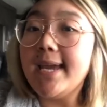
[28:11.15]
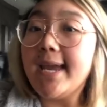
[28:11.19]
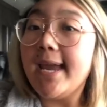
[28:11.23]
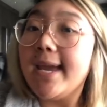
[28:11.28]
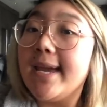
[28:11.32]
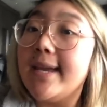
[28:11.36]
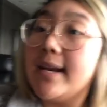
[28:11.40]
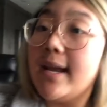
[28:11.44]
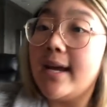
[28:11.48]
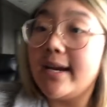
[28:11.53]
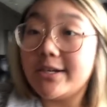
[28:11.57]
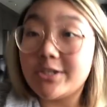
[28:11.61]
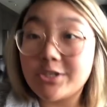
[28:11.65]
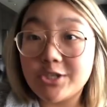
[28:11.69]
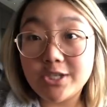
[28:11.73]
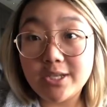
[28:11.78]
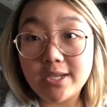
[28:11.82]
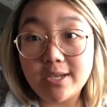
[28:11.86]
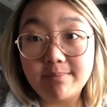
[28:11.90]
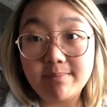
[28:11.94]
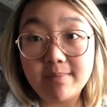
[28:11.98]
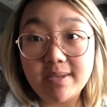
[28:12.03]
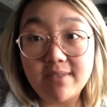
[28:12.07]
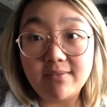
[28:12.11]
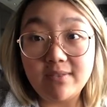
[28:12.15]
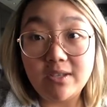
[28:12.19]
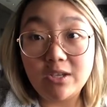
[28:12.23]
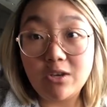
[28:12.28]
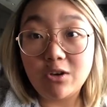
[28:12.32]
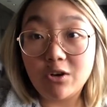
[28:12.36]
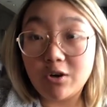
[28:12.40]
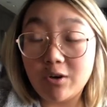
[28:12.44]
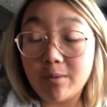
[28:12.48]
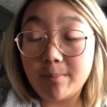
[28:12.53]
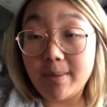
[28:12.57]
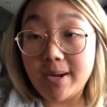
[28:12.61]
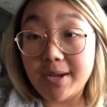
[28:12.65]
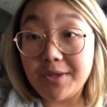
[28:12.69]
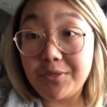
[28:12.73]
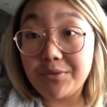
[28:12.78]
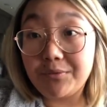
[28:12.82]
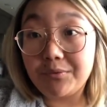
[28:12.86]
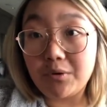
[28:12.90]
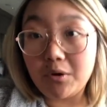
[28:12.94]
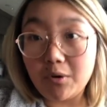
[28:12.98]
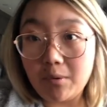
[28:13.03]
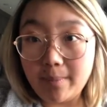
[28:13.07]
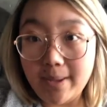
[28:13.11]
And actually I'm giving her my
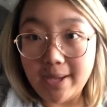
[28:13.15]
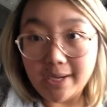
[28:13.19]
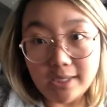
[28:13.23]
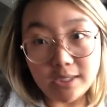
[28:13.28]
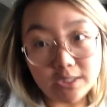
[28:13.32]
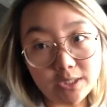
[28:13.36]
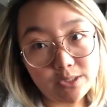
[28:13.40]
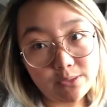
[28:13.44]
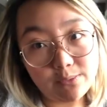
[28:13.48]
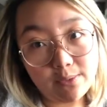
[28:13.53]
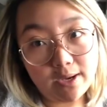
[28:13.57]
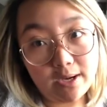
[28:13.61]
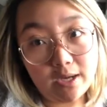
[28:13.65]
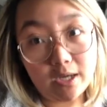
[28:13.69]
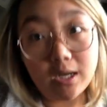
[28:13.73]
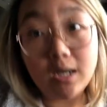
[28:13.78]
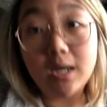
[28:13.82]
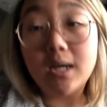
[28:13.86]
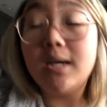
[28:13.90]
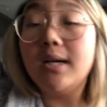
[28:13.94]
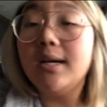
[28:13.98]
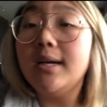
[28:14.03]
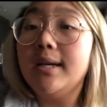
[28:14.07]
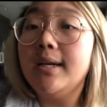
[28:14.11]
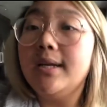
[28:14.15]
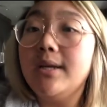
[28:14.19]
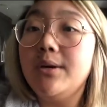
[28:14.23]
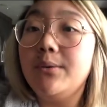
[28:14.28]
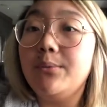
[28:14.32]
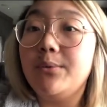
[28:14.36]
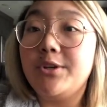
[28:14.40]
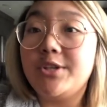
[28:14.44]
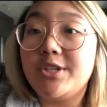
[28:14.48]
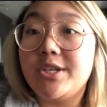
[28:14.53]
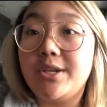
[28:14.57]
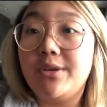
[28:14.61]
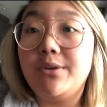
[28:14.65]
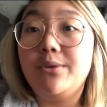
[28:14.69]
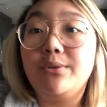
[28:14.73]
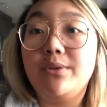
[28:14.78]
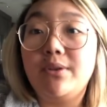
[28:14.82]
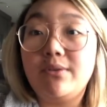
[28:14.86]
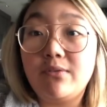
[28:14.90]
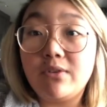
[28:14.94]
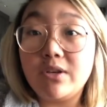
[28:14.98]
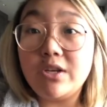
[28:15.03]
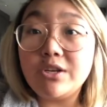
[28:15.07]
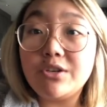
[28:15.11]
throwback sweater, which I
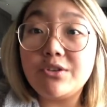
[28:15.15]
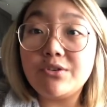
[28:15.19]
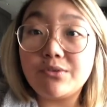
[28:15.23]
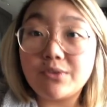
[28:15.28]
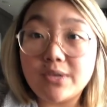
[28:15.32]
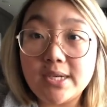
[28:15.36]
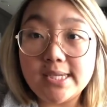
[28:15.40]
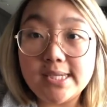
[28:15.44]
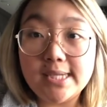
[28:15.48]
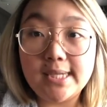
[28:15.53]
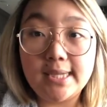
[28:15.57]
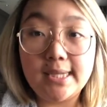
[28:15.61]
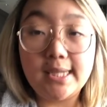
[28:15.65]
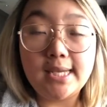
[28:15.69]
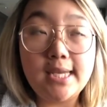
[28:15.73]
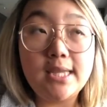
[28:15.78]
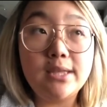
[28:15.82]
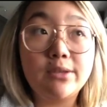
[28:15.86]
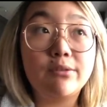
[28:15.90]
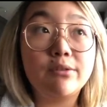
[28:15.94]
only finished recently.